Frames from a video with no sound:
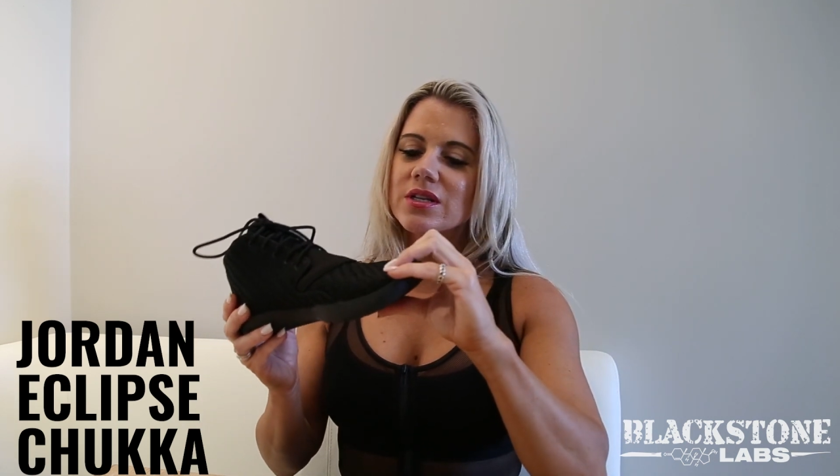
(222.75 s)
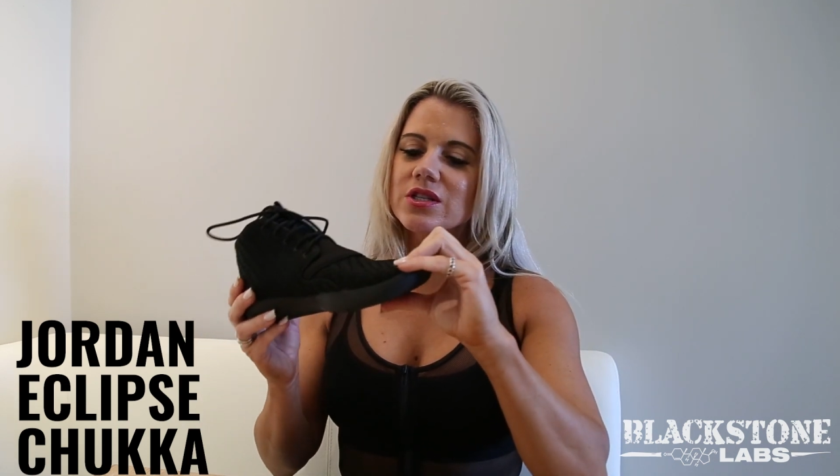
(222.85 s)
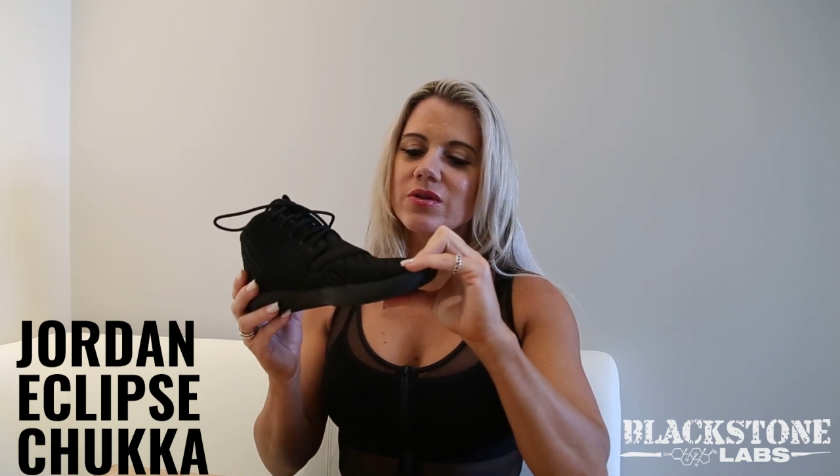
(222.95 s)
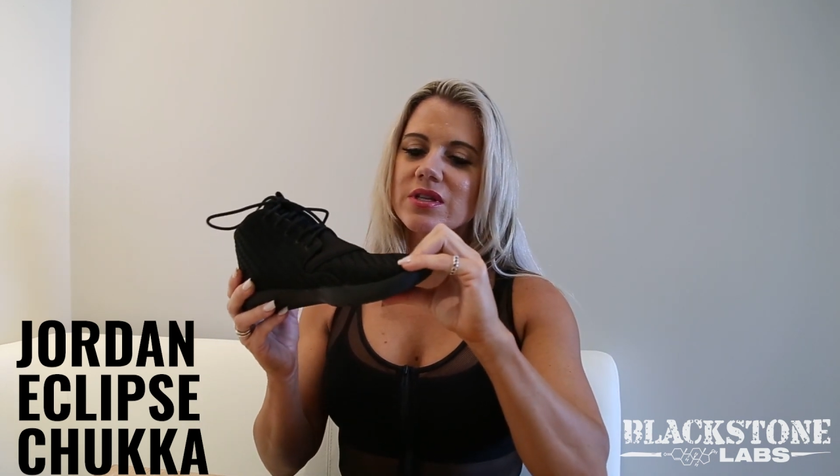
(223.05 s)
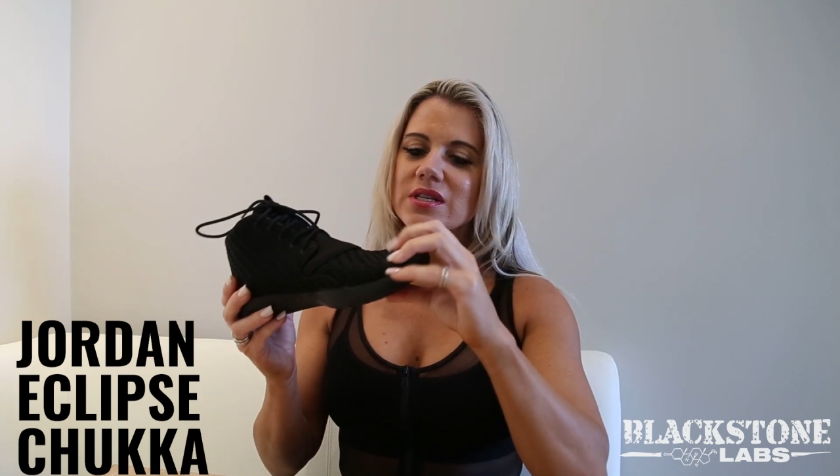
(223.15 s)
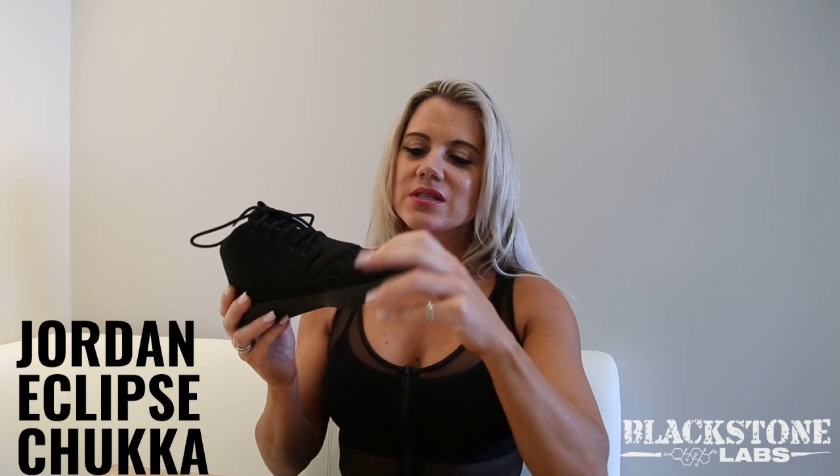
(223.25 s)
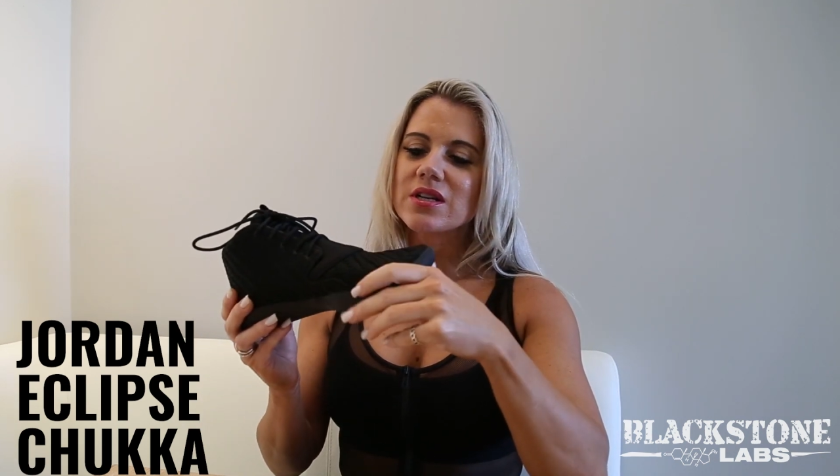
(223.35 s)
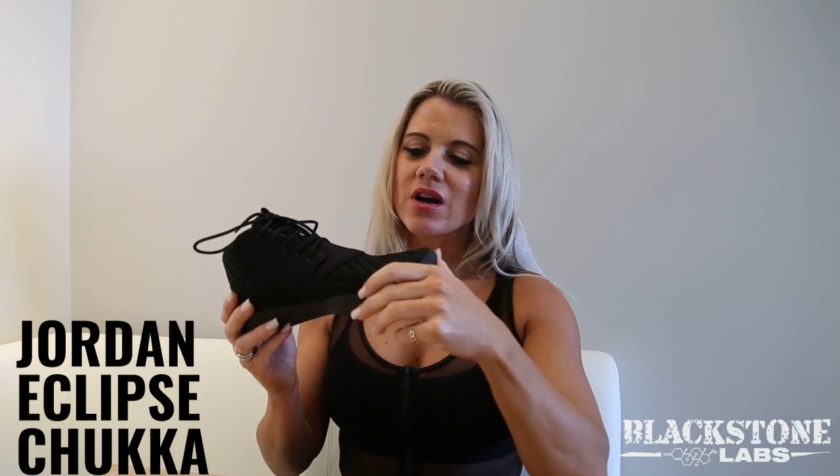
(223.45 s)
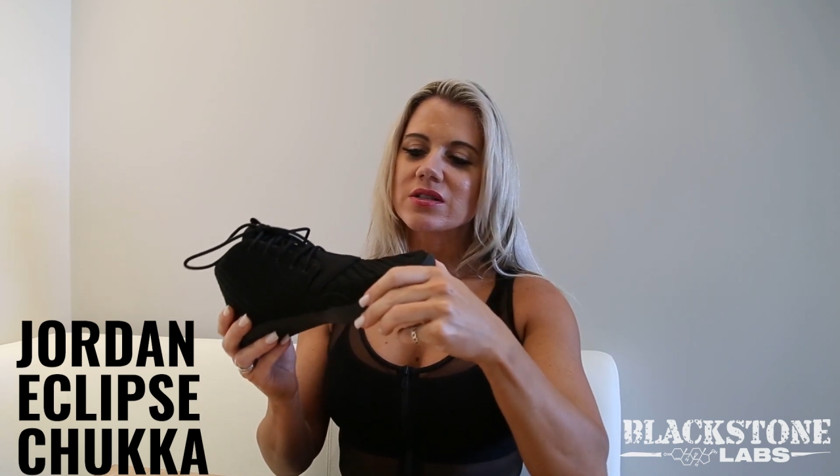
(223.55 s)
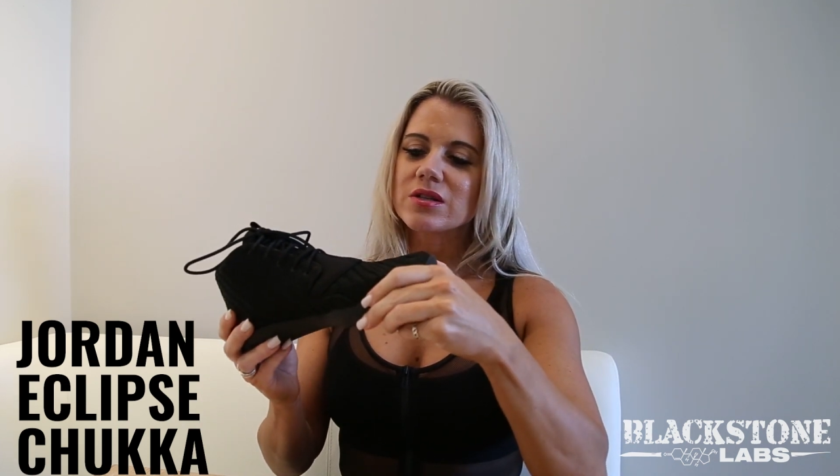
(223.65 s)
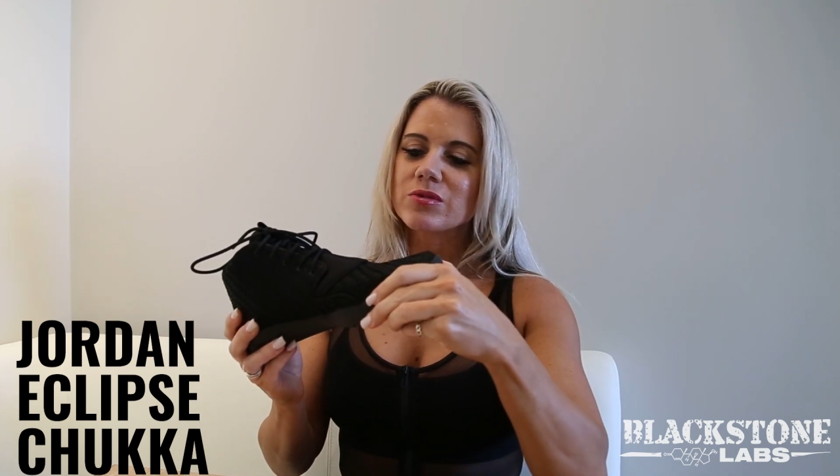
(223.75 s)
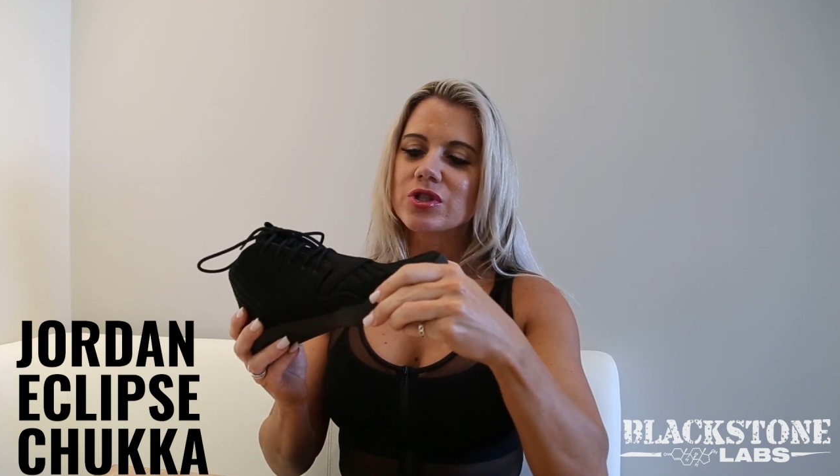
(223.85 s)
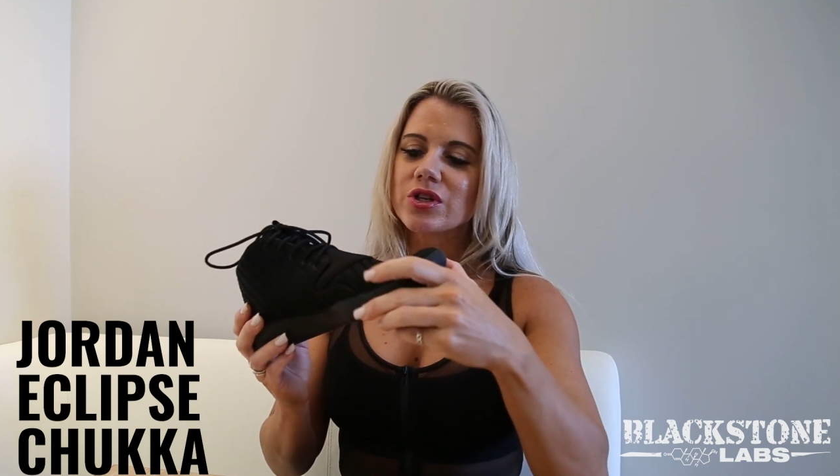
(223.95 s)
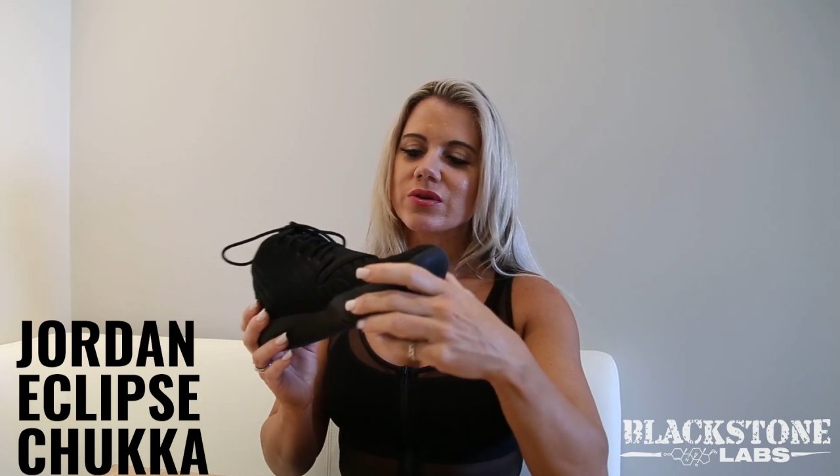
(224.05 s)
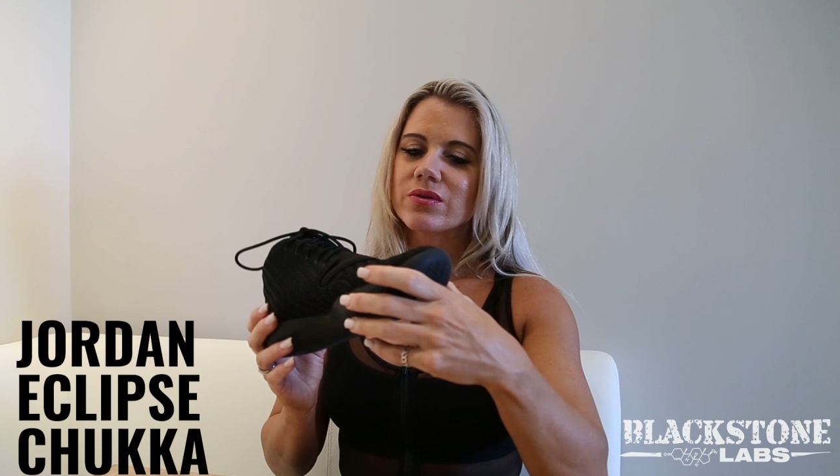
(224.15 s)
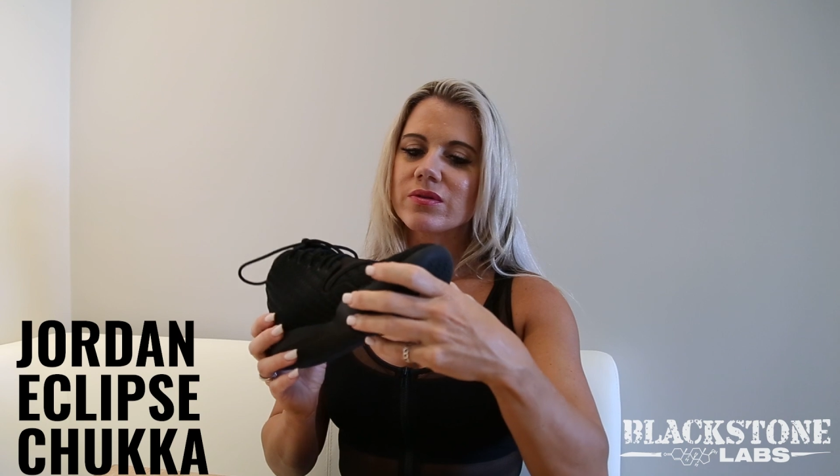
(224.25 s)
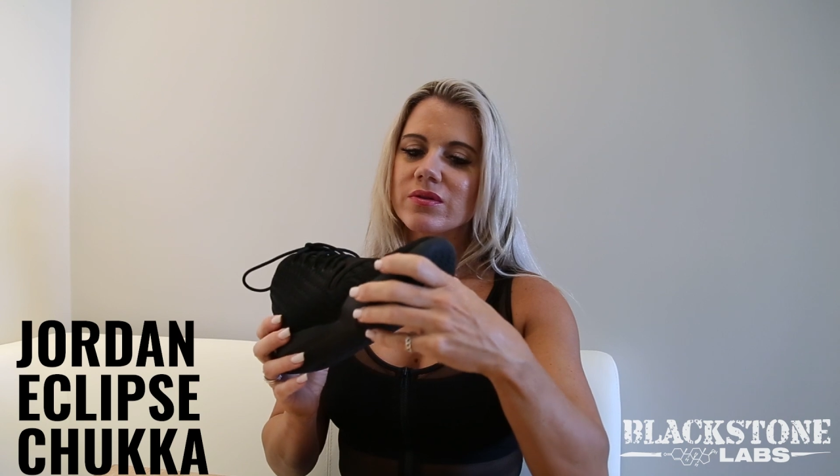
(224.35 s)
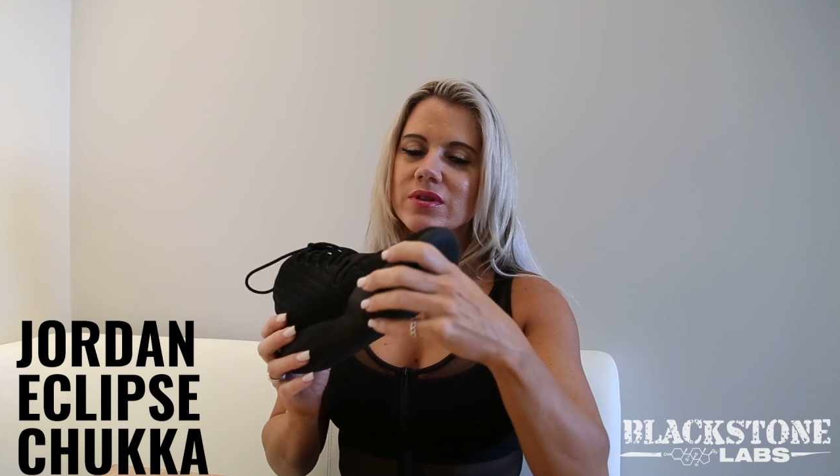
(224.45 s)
So this is an awesome shoe.